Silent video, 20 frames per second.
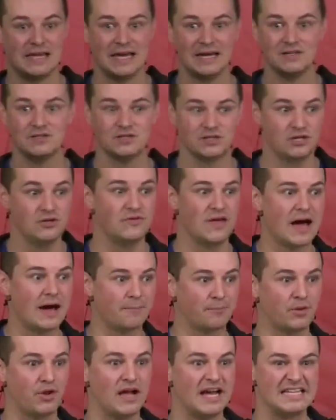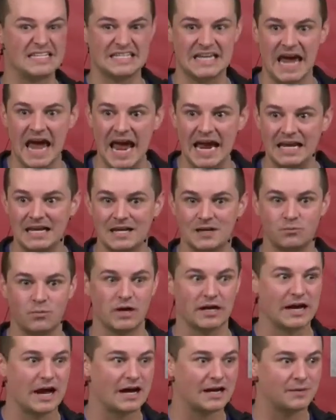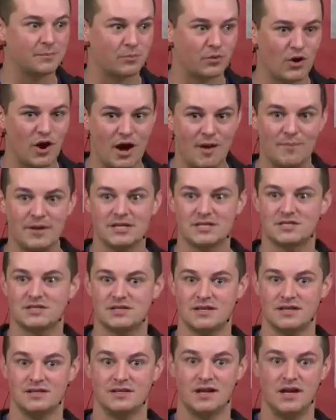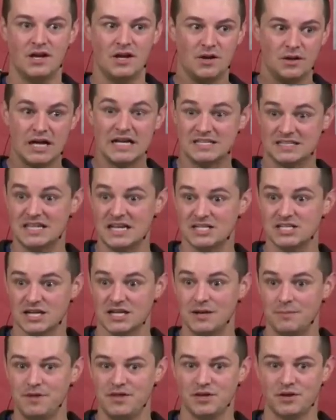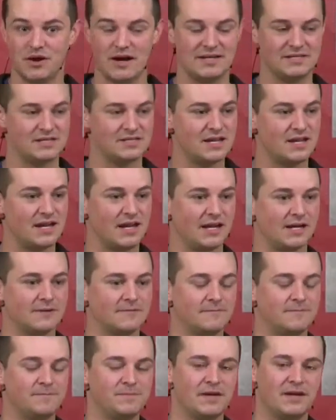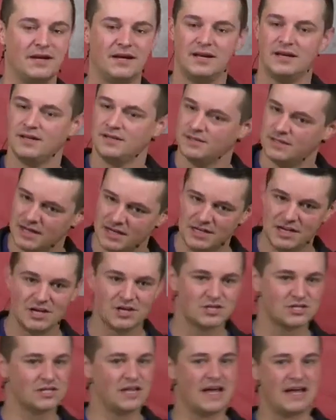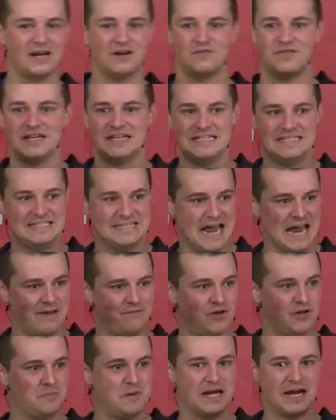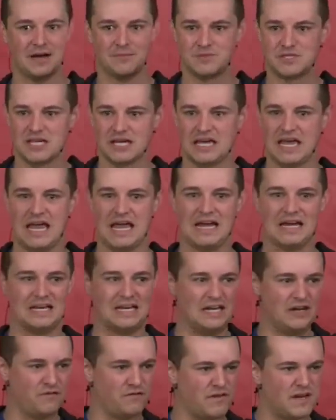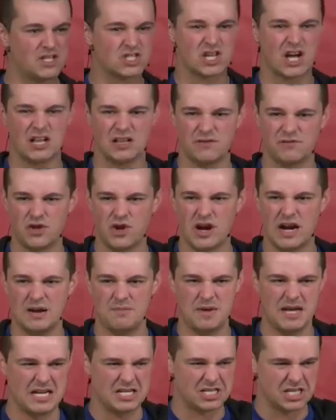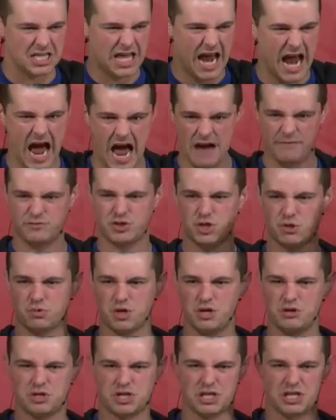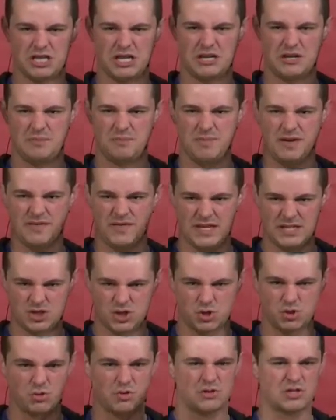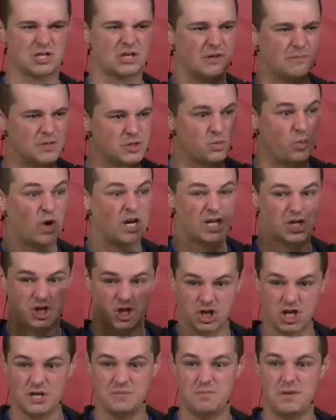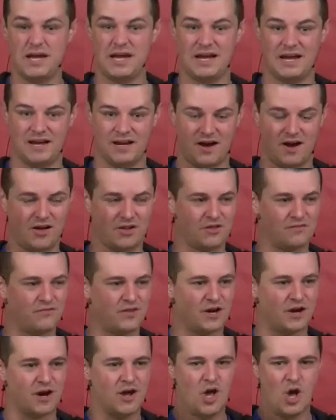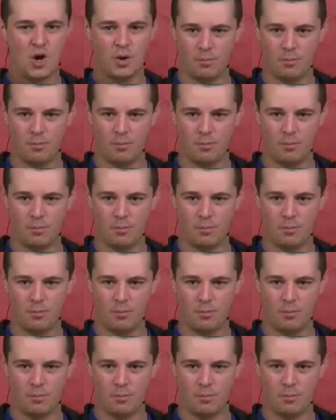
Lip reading: get to that place, Canaan, where God had promised, and is this going to be the great city? And years later, then David becomes the king, and he defeats all of their enemies, and they have Jerusalem, and that Jerusalem is what it should be, and all of their